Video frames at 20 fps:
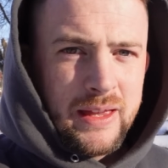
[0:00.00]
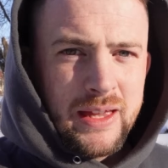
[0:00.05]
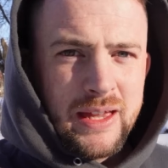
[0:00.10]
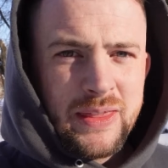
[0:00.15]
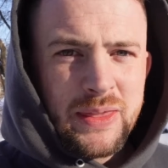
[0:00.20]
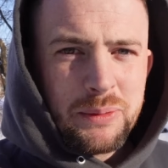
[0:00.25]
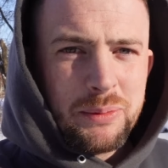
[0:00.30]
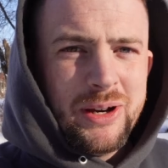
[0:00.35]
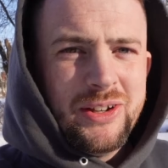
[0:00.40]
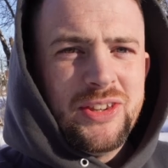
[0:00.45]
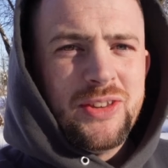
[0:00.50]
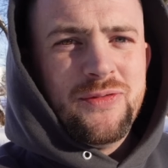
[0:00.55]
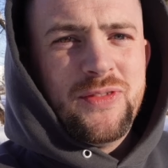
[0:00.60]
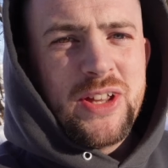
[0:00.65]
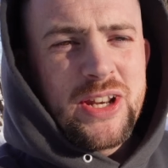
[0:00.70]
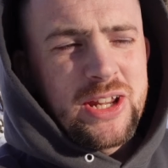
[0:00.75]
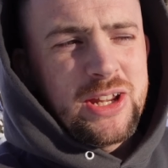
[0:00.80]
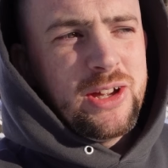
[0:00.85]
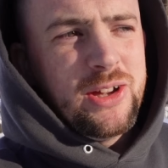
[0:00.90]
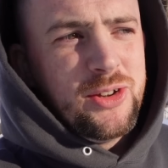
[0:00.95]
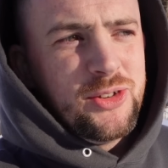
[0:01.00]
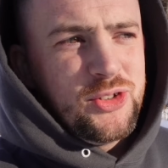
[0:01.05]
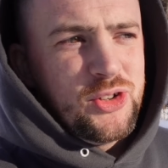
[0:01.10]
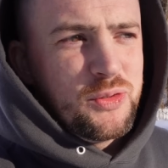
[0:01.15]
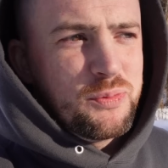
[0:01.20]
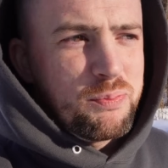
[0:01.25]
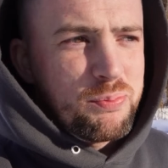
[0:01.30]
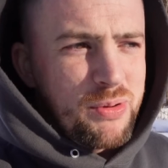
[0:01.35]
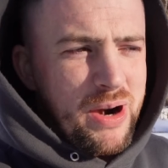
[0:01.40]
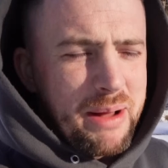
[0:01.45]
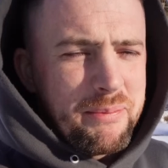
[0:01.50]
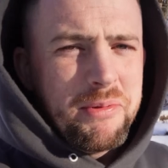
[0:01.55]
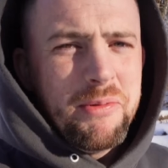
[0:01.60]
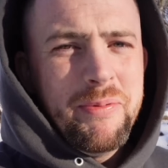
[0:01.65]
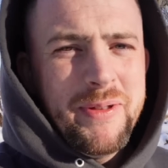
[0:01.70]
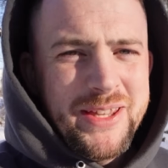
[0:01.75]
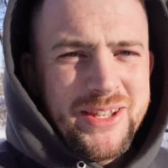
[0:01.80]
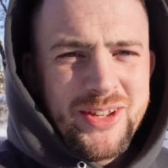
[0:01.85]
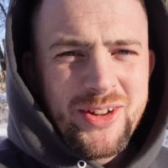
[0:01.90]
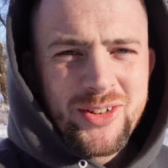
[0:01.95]
In the recent videos, you've
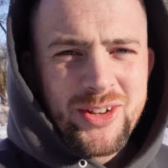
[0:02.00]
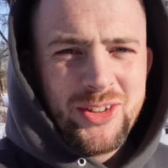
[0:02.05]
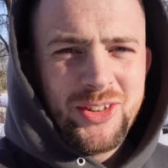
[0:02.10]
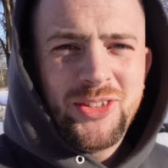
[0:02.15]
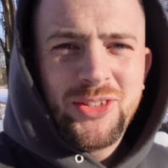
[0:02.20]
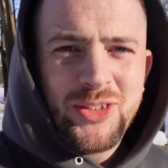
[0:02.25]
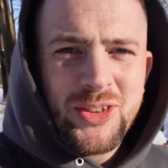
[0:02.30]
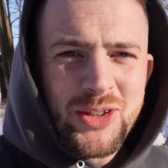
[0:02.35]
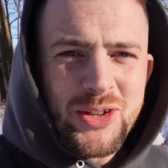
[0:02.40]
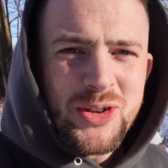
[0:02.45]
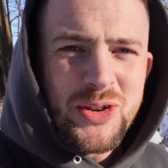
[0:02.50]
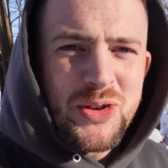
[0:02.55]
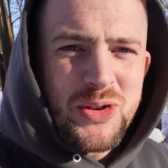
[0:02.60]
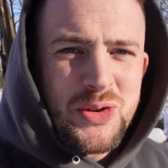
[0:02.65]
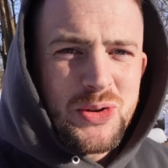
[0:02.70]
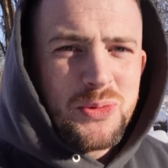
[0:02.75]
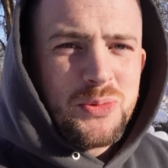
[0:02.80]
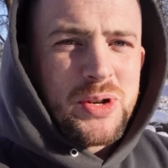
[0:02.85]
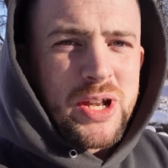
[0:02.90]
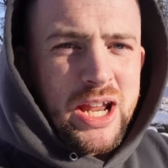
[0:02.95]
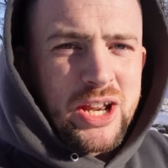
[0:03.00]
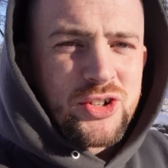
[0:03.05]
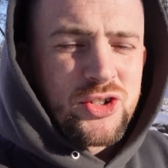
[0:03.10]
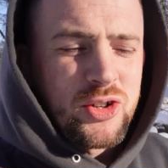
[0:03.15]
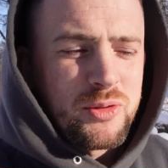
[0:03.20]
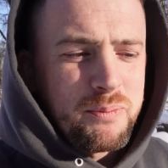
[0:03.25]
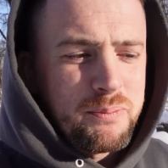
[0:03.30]
probably noticed the new nature